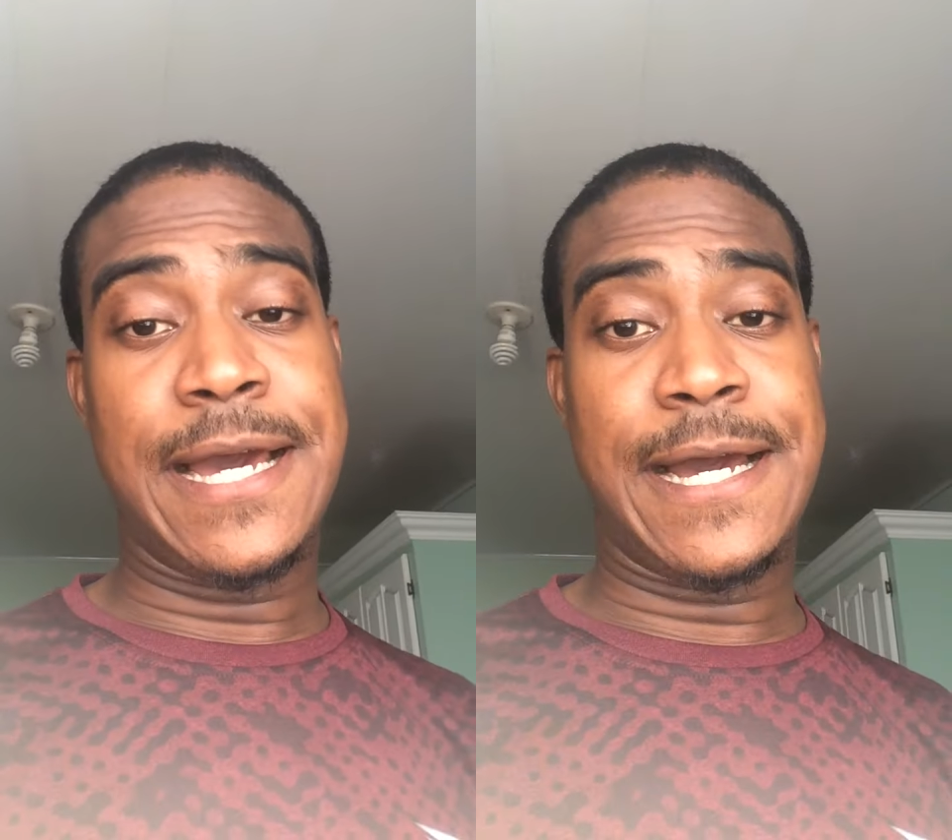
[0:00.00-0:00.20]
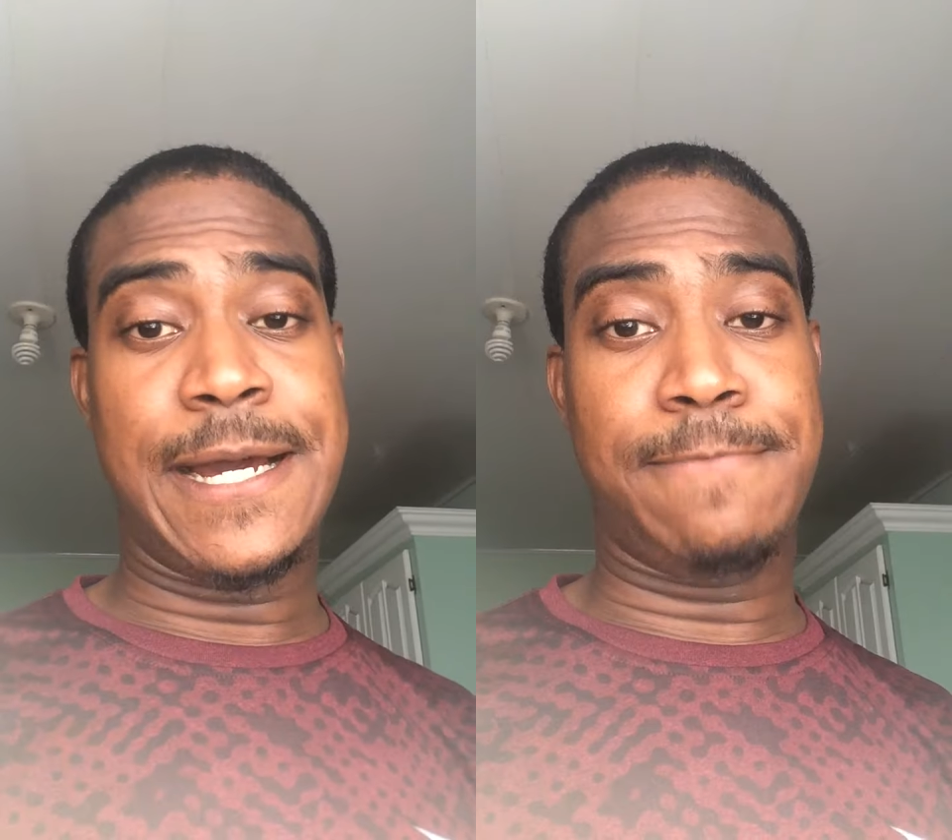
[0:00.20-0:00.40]

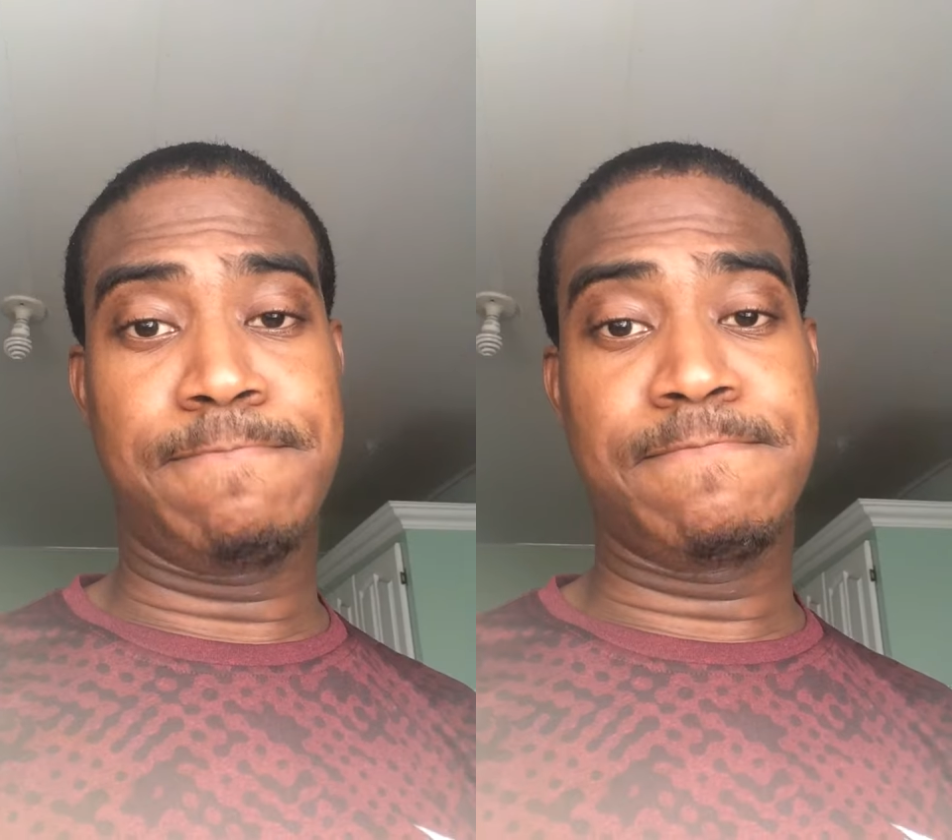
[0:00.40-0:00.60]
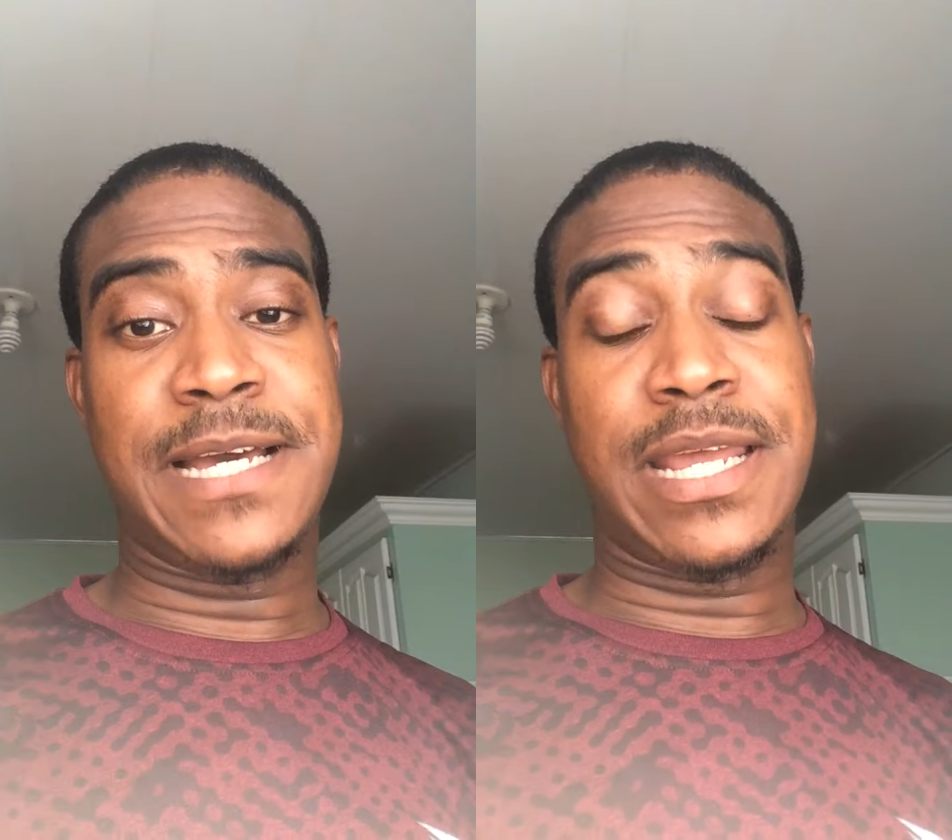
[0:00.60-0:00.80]

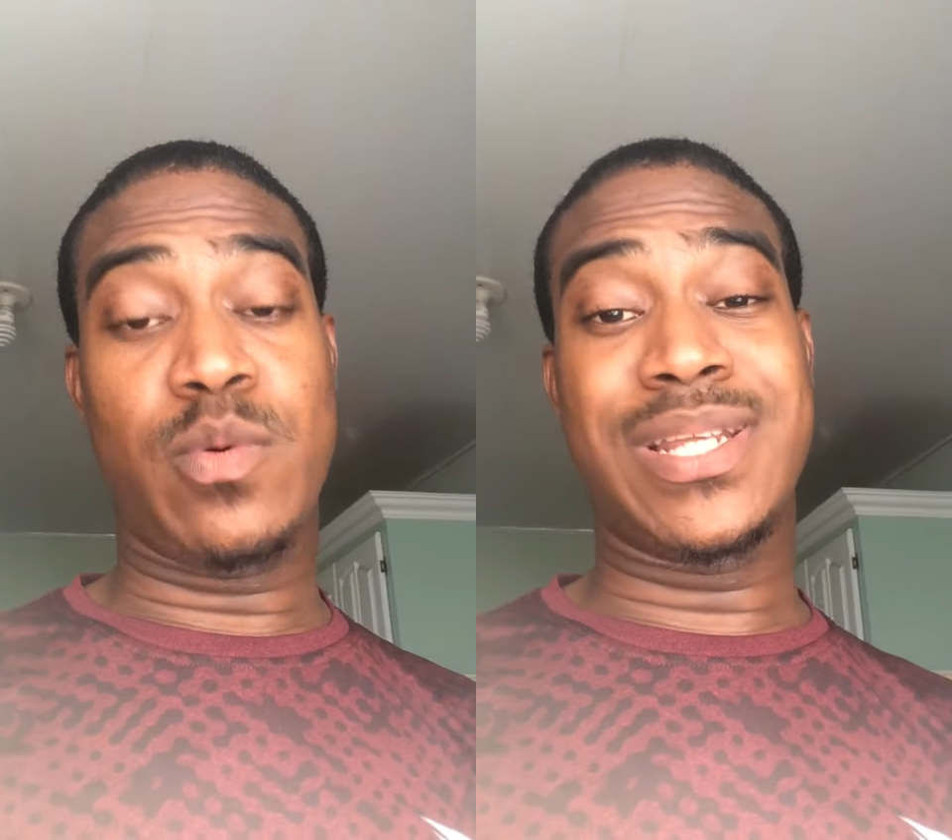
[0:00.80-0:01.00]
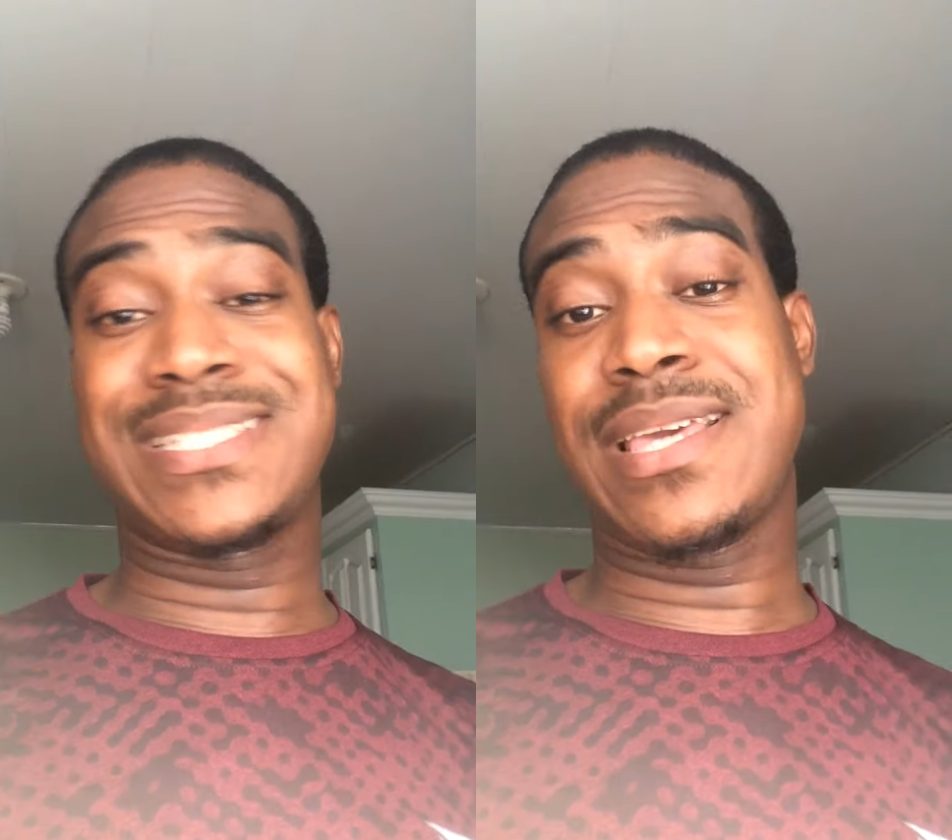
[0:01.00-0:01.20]
And
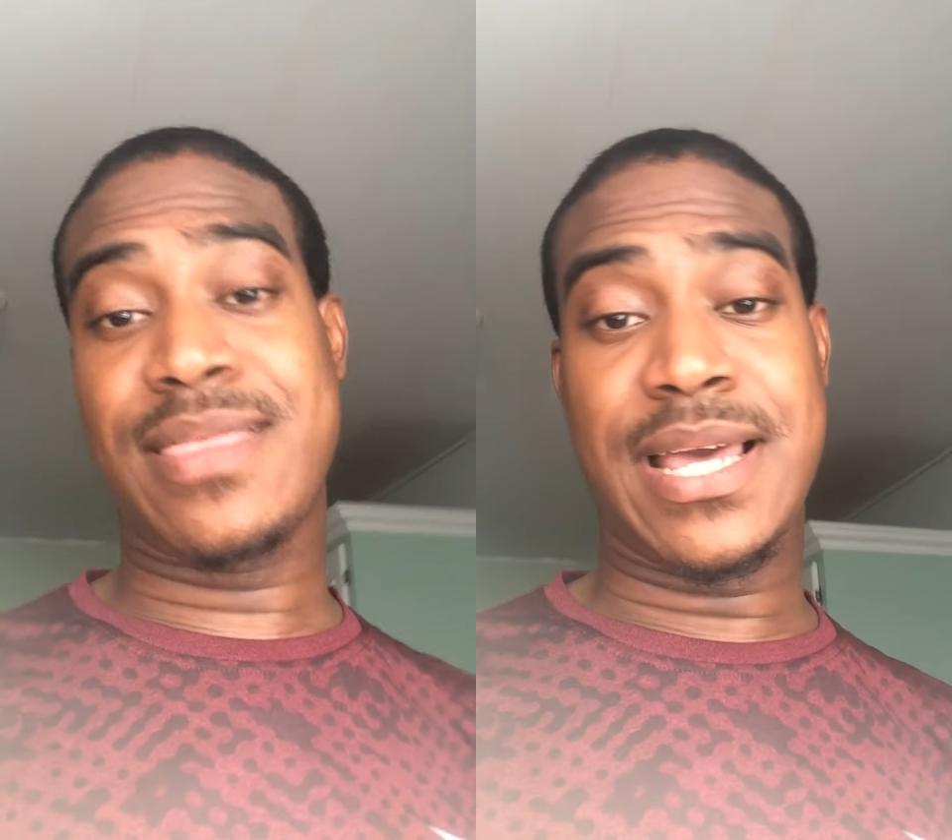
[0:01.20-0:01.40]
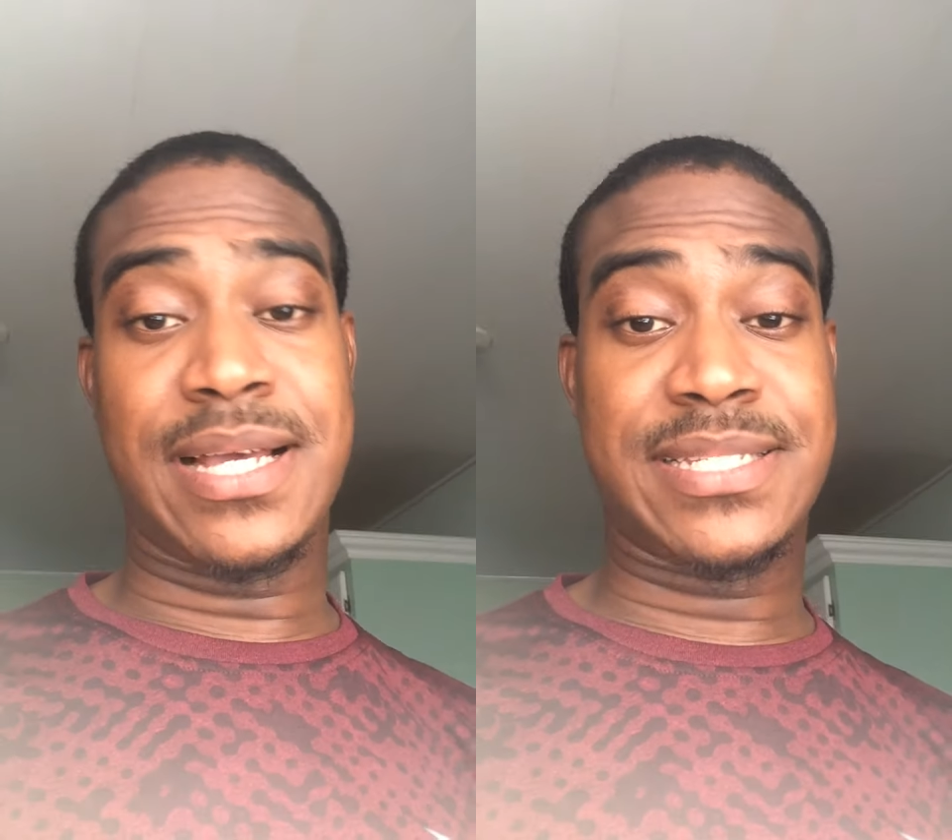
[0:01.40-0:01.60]
I want to say
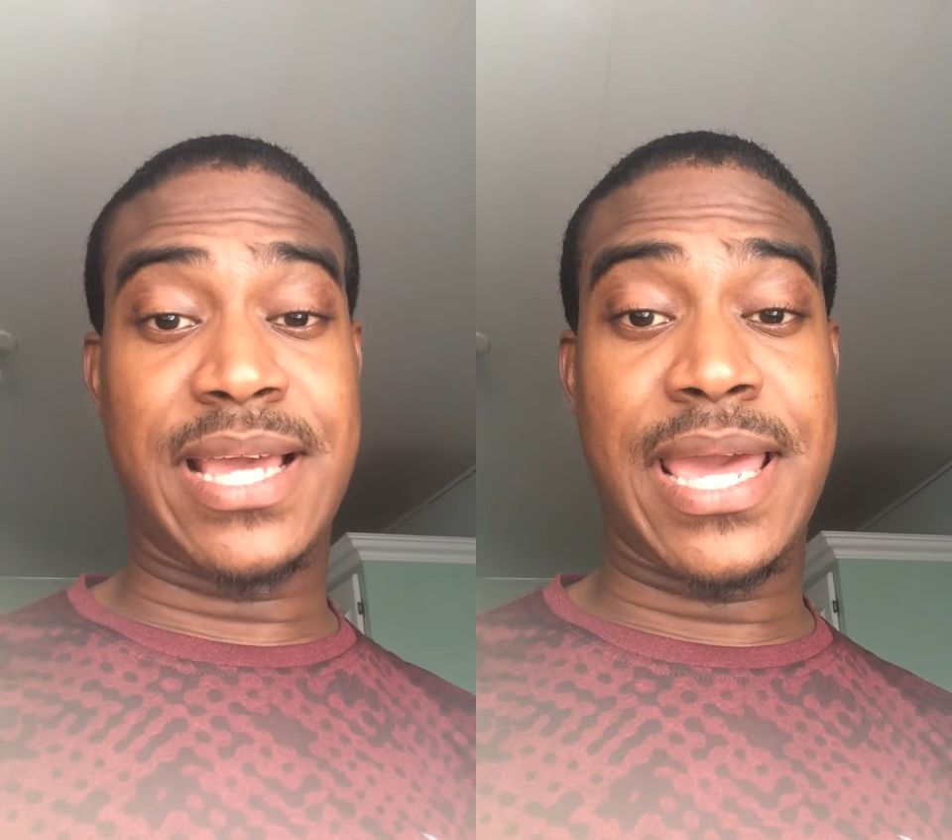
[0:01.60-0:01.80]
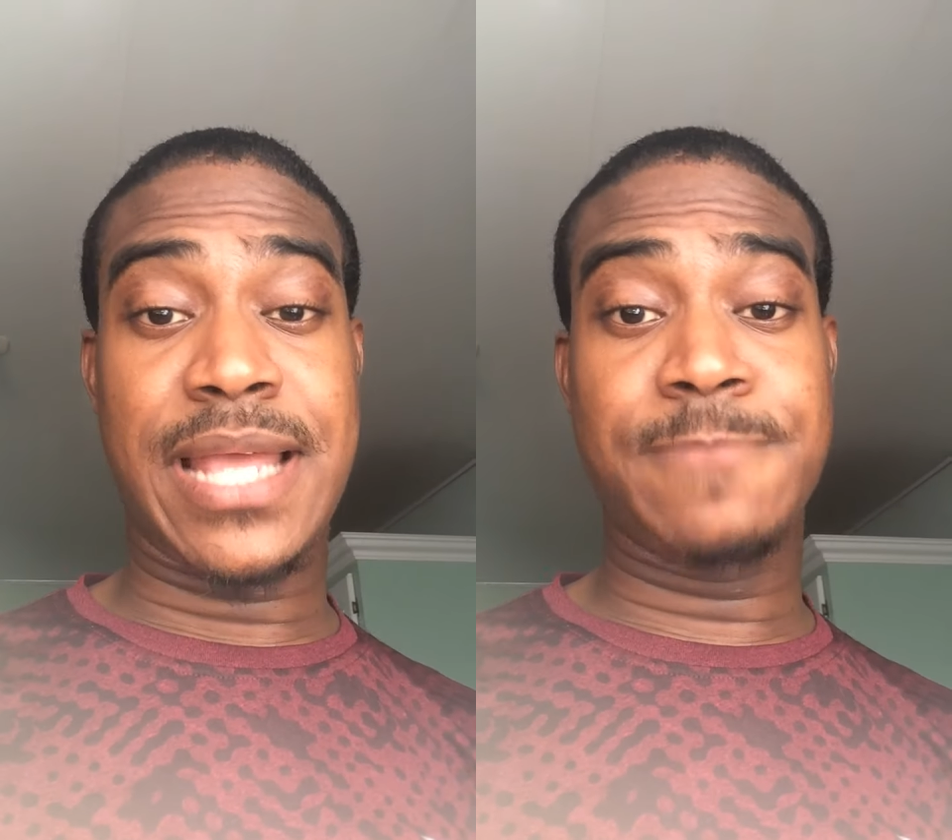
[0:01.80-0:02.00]
thanks
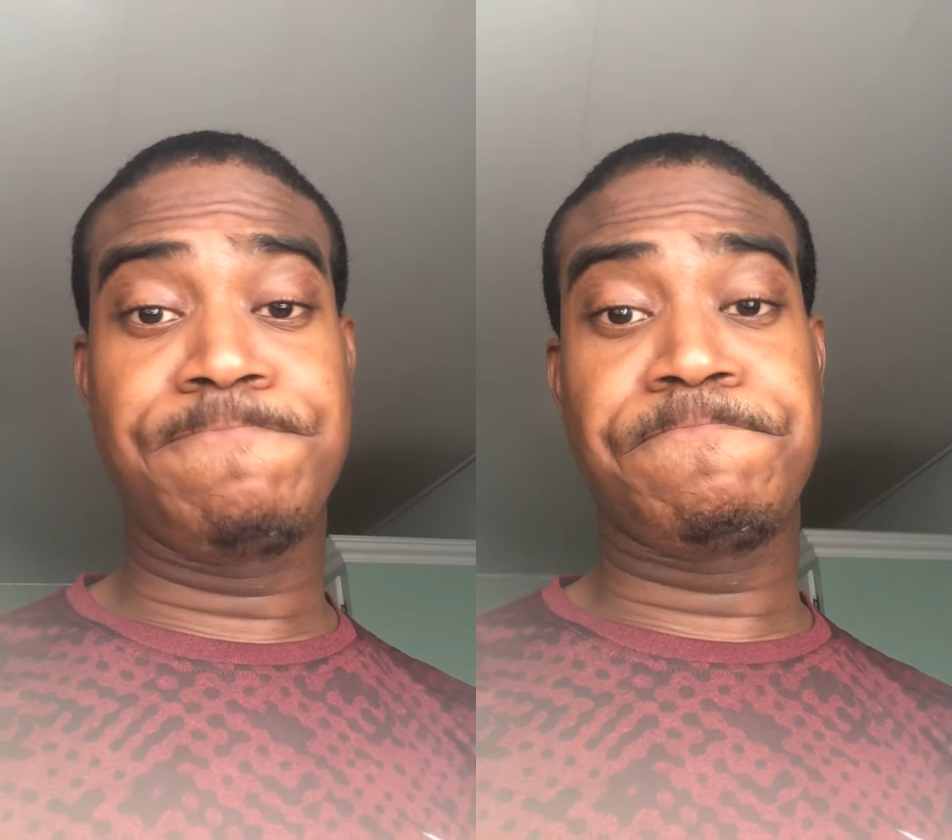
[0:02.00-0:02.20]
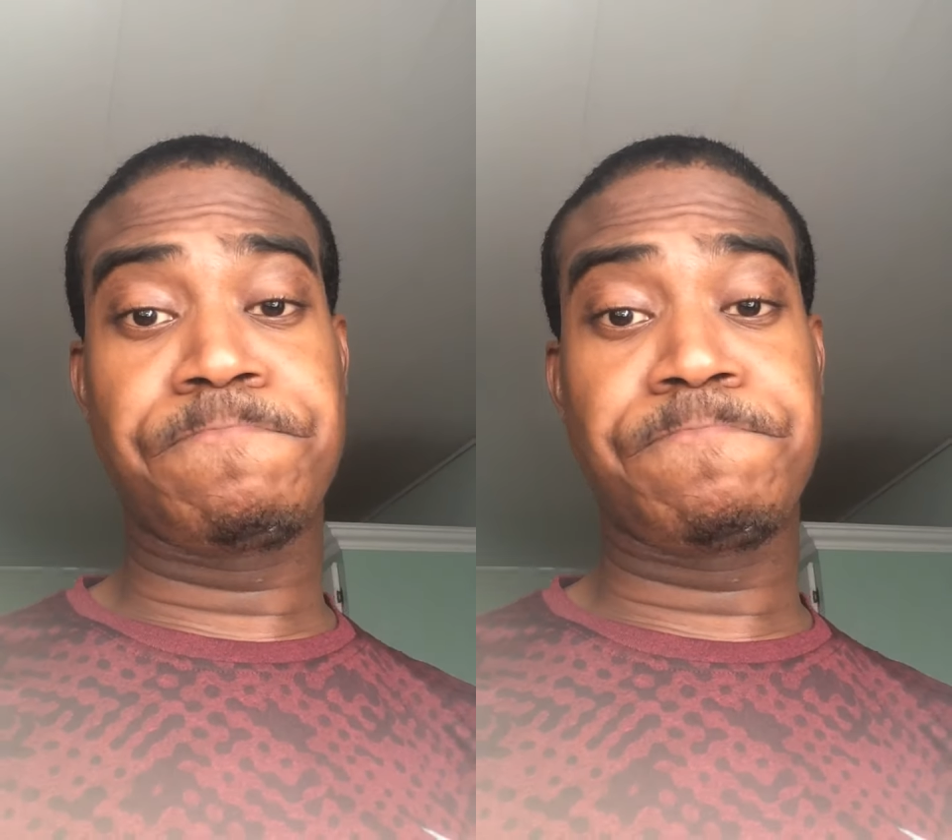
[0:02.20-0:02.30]
again.